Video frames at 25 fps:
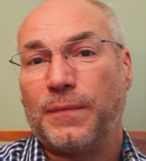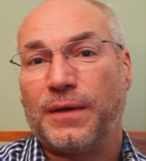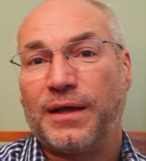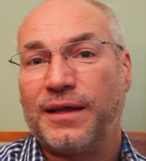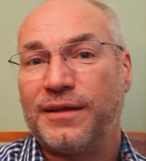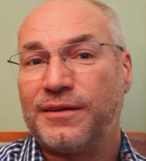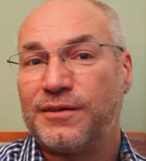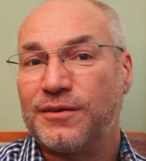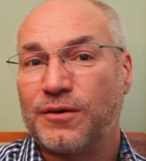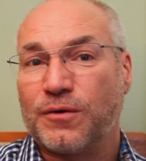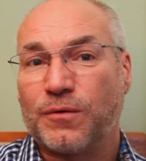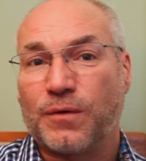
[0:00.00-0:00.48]

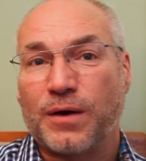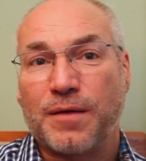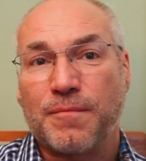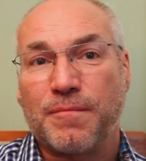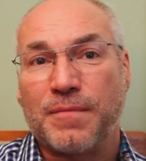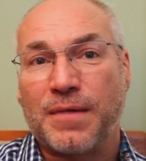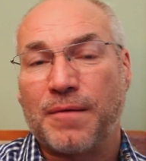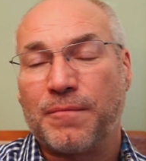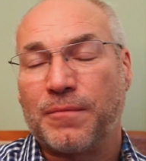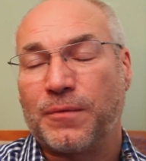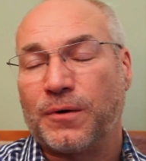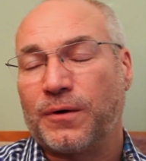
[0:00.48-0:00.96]
It's a
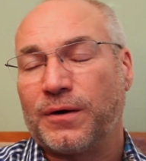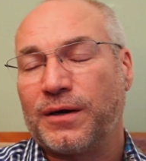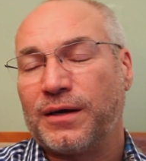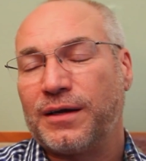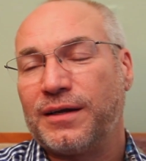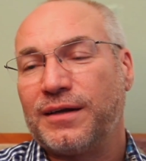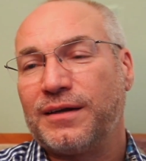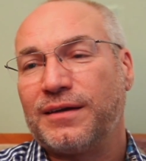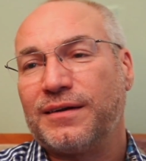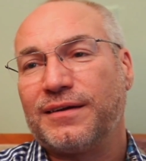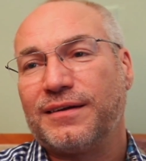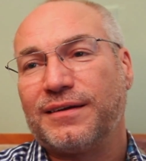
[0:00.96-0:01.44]
great
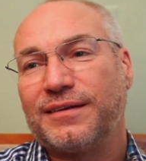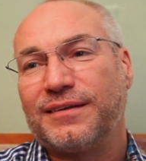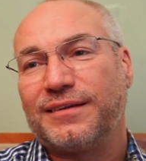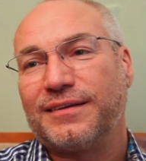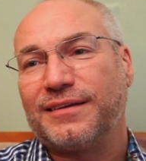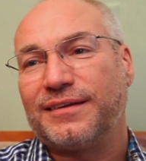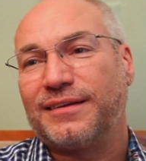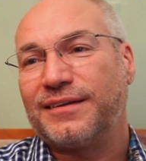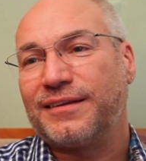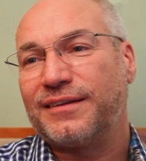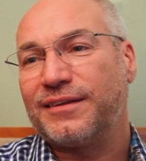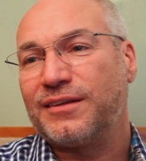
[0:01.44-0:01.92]
memory
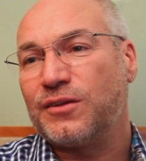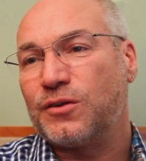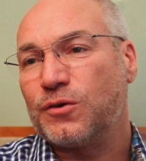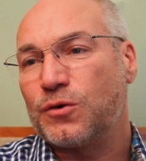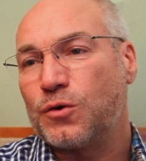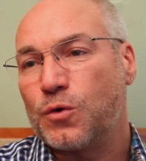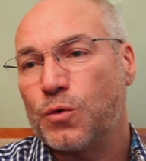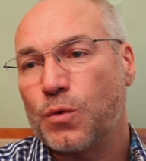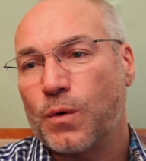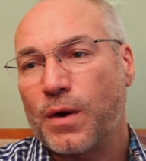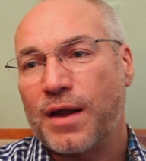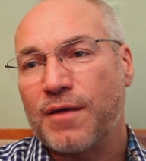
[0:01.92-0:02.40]
to
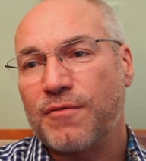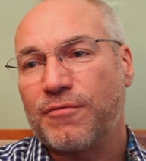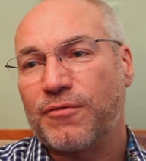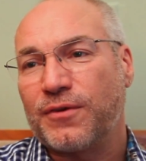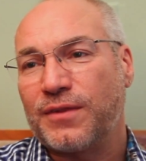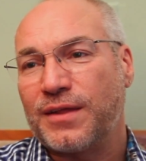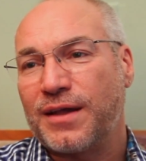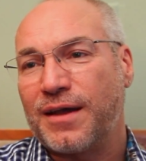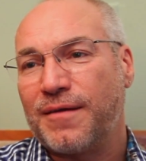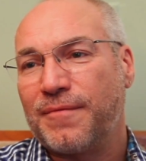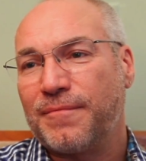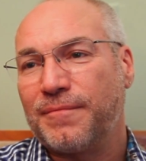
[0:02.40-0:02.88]
create
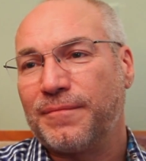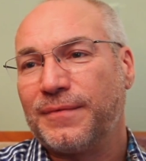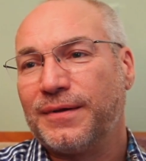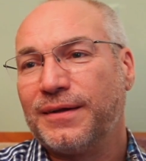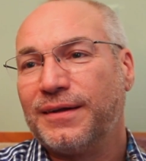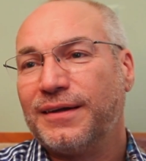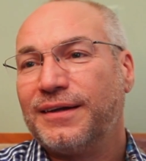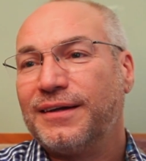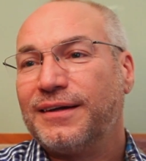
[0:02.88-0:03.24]
for them,